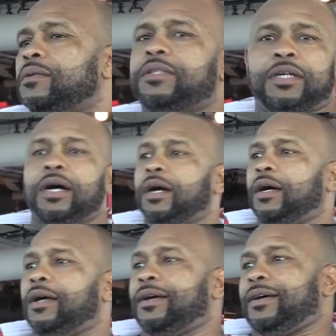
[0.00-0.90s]

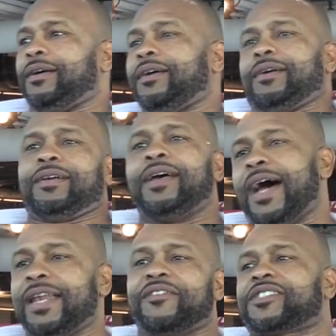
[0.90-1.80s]
Duh.
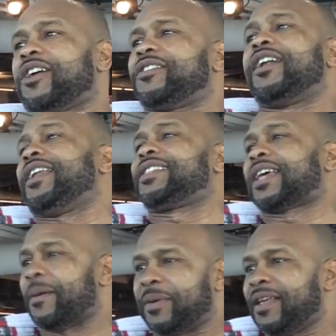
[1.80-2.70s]
I never saw none of this
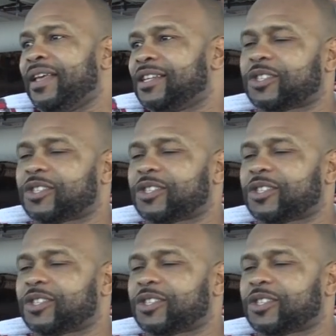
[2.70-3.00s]
coming.